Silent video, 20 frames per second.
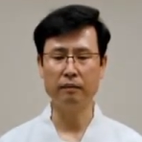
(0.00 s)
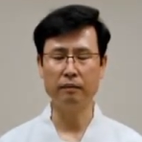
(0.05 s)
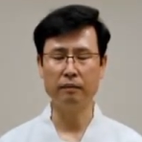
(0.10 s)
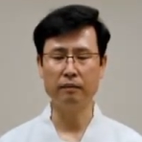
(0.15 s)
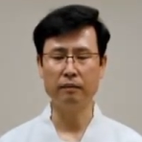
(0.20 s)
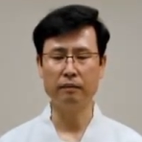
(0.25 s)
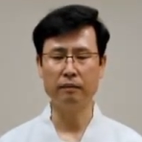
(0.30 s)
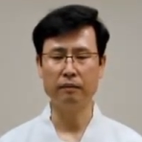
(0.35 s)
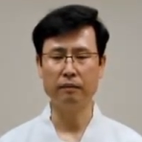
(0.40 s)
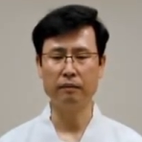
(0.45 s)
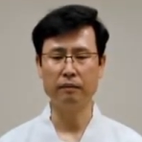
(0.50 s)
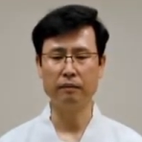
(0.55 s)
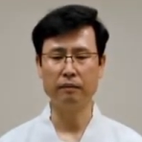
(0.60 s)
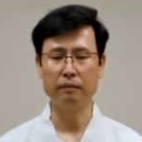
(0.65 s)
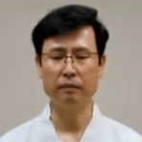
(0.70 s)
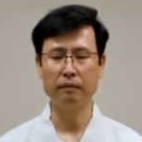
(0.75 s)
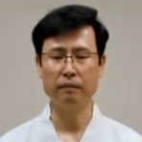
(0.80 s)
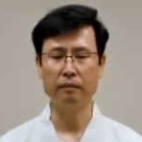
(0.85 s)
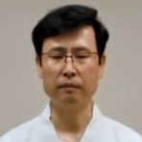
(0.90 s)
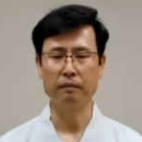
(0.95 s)

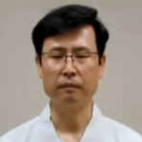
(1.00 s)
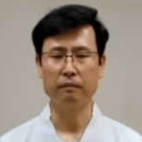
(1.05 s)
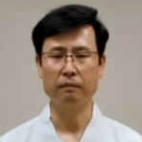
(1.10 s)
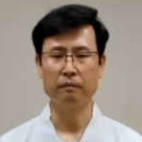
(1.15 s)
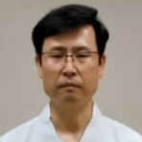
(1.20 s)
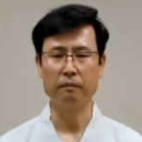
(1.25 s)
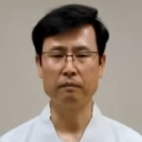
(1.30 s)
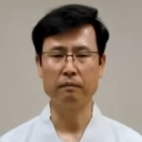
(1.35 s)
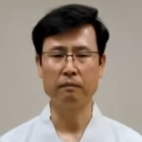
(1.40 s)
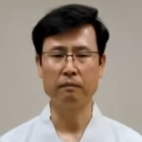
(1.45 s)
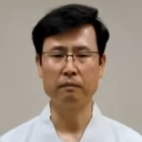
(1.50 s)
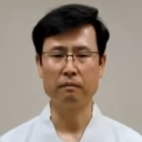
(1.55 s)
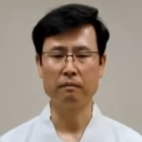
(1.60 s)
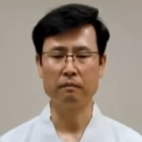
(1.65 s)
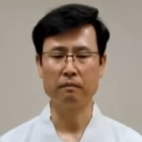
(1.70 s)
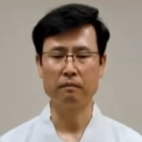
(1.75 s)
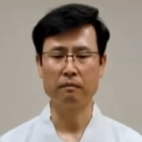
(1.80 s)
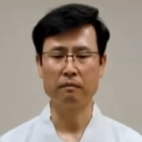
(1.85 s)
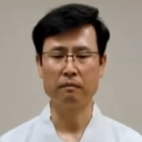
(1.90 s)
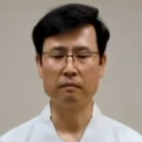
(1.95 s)

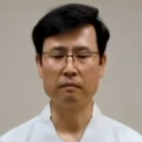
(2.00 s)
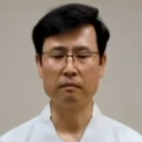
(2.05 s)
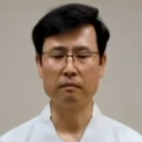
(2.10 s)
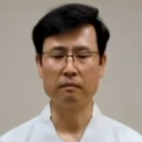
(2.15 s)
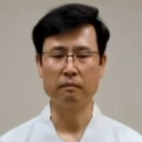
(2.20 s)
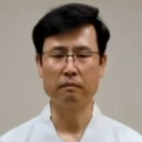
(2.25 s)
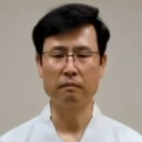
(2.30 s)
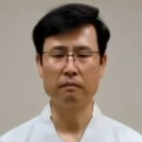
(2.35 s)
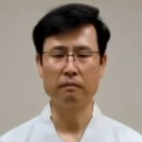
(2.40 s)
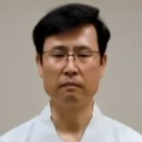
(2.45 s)
No one is speaking in this clip.